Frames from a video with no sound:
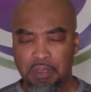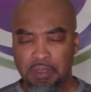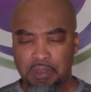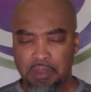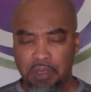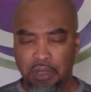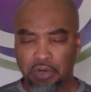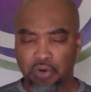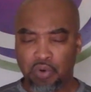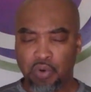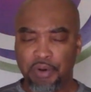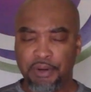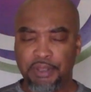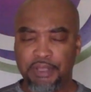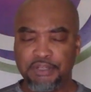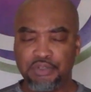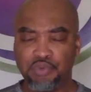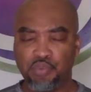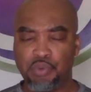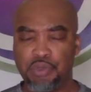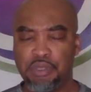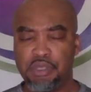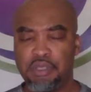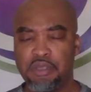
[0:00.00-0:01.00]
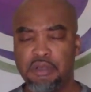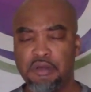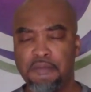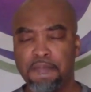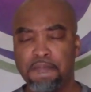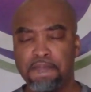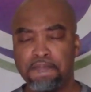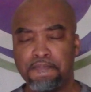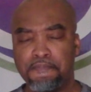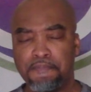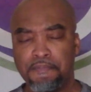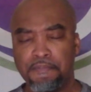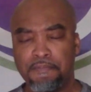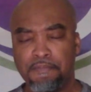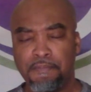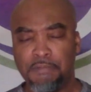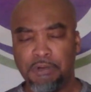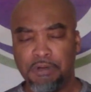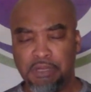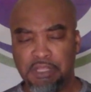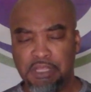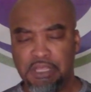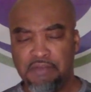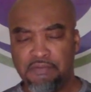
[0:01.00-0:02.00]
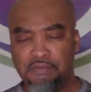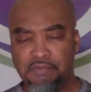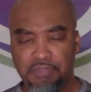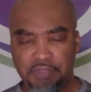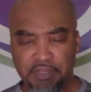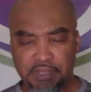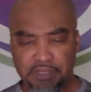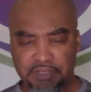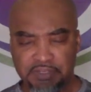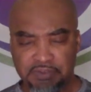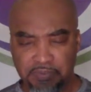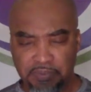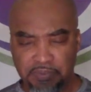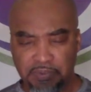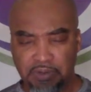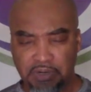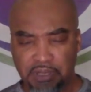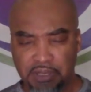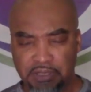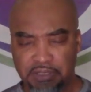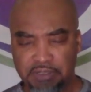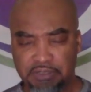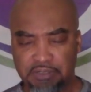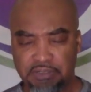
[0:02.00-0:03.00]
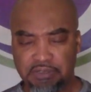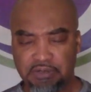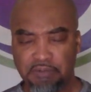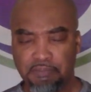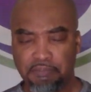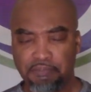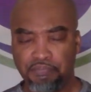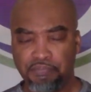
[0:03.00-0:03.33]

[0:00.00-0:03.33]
And Lord, as we leave this place,